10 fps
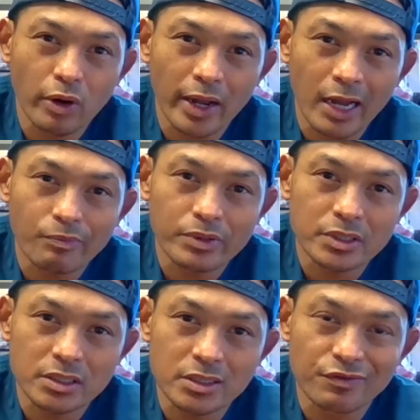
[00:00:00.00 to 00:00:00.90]
happens
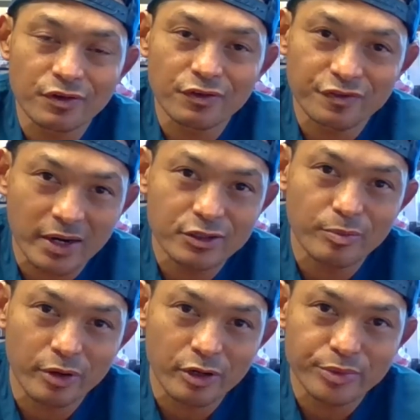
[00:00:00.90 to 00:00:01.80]
is if you find your
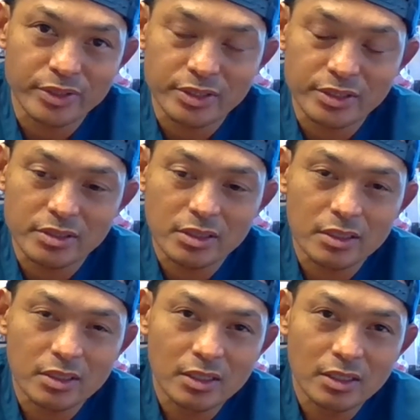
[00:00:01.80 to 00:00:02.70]
purpose,
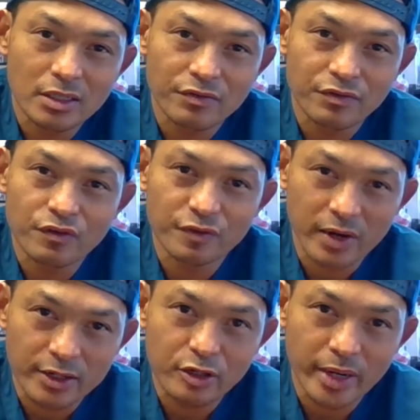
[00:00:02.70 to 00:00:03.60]
if you
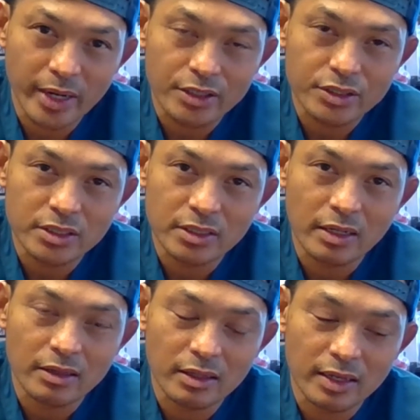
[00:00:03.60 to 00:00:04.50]
find your passion, and I
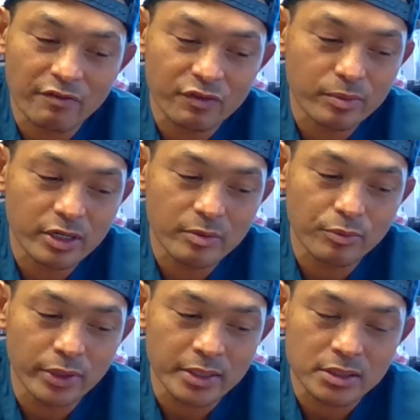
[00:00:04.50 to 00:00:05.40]
think everybody
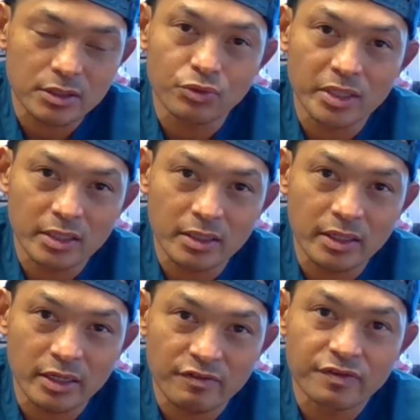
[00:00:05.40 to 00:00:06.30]
brings a unique
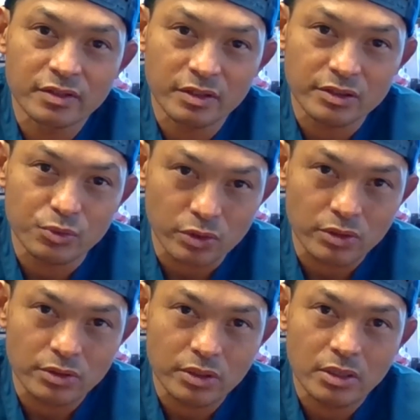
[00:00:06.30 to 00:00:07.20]
gift to this
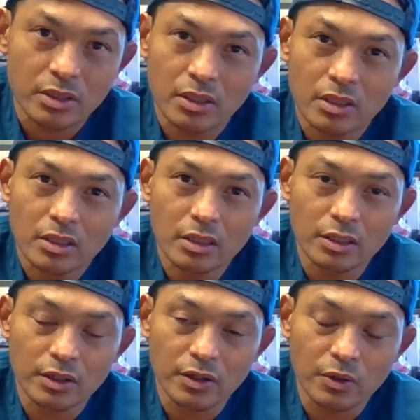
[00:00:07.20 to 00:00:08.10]
world, you
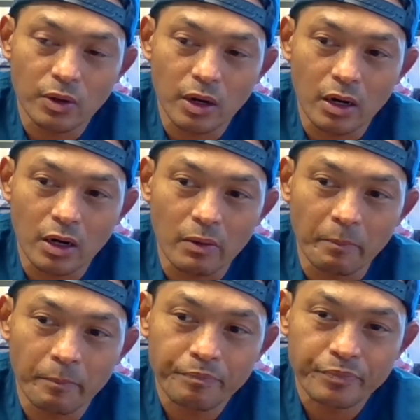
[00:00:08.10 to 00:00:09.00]
know,
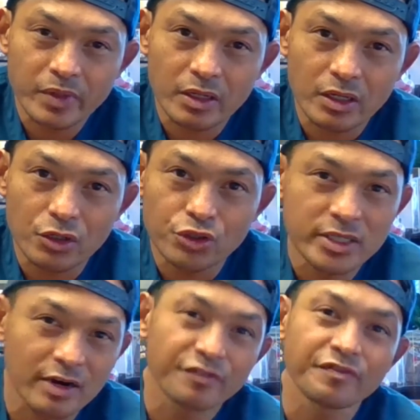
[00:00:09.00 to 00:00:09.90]
um, you just
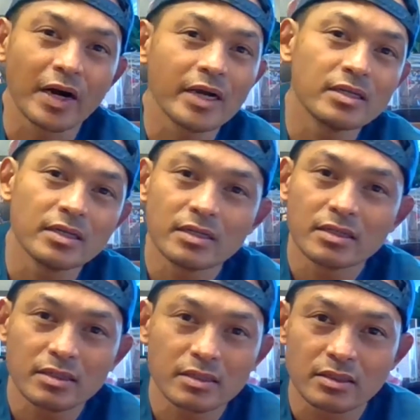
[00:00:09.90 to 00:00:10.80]
gotta find it,
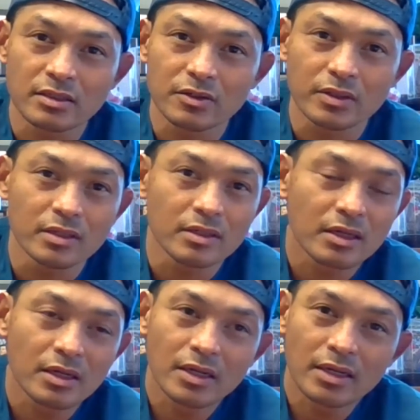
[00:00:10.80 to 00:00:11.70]
you know, and
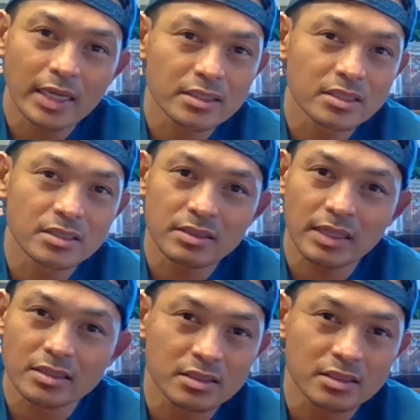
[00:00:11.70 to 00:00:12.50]
that's that's